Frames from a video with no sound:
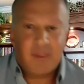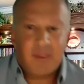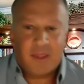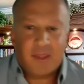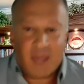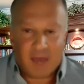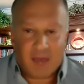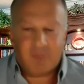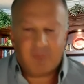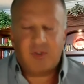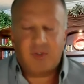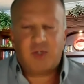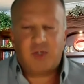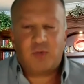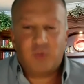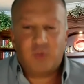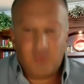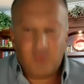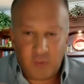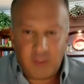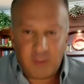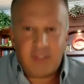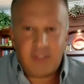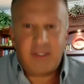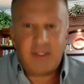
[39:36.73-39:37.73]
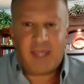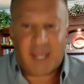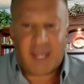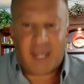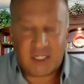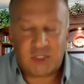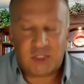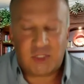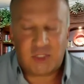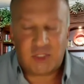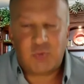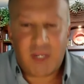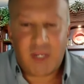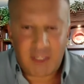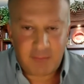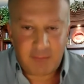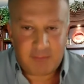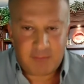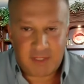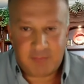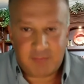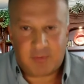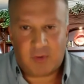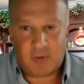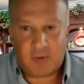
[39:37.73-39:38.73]
of recruiting and training
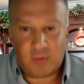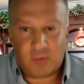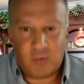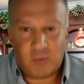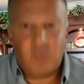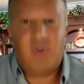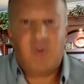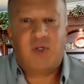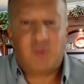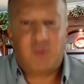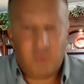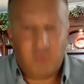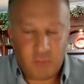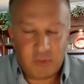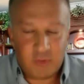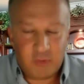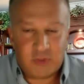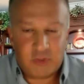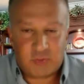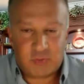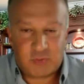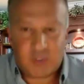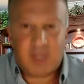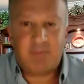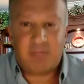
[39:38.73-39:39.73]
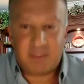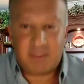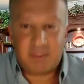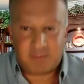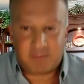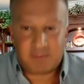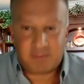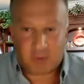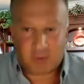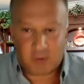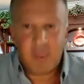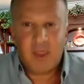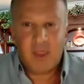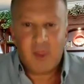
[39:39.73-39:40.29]
people who recruit and train people